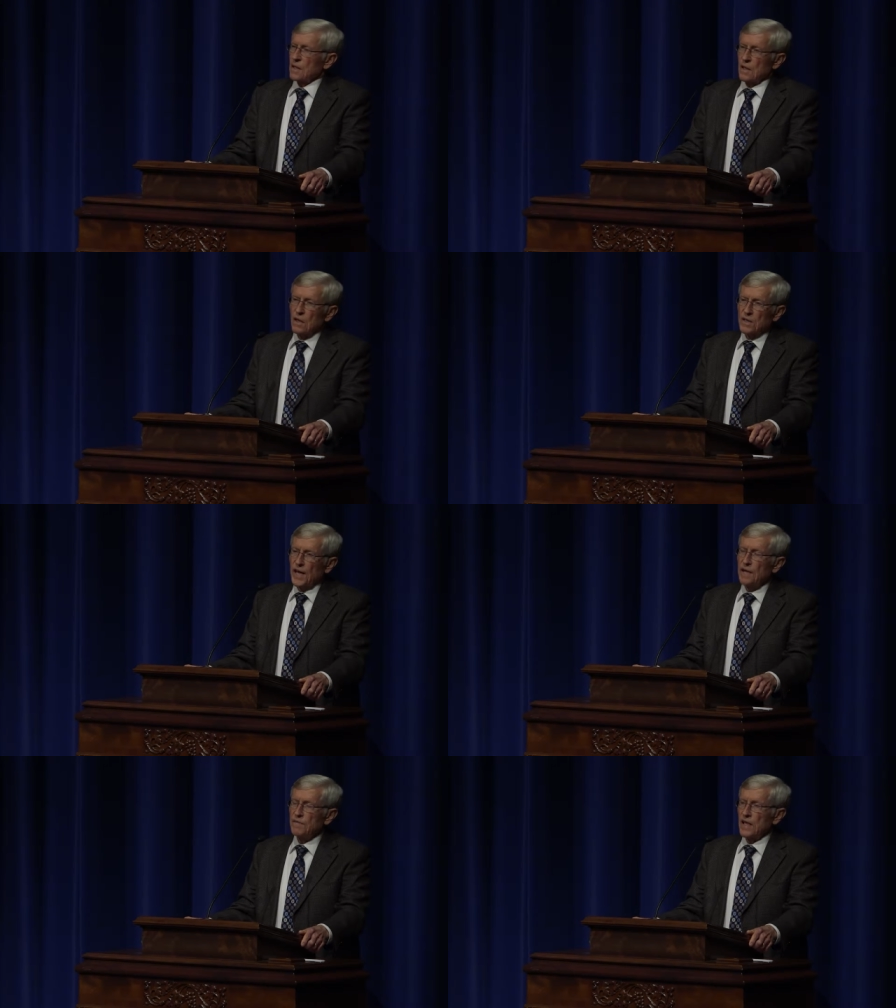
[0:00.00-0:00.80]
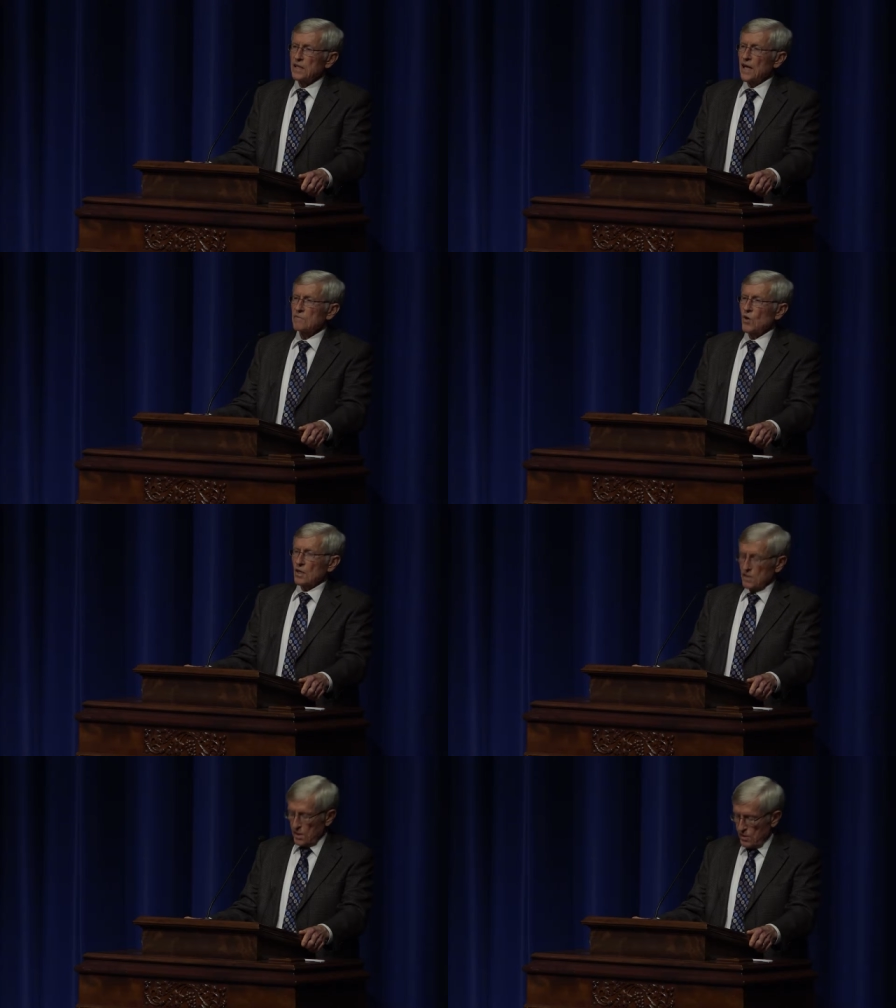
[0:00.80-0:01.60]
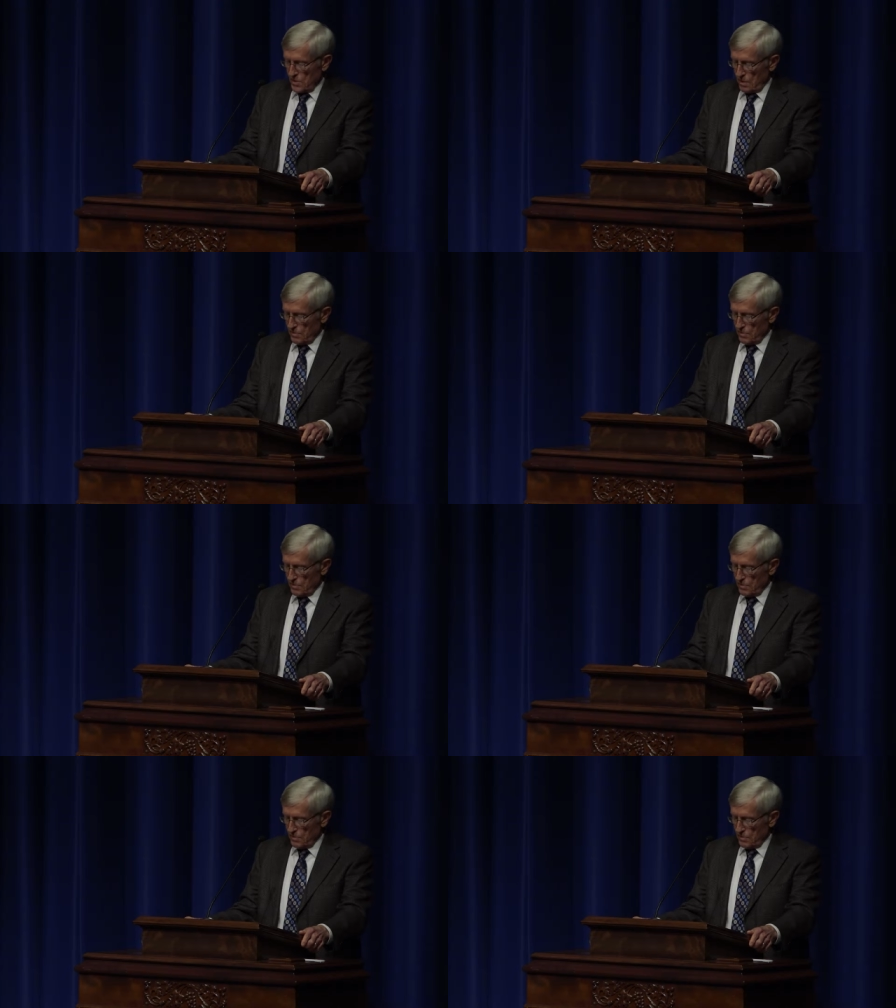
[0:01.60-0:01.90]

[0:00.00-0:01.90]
And on the evening network news, it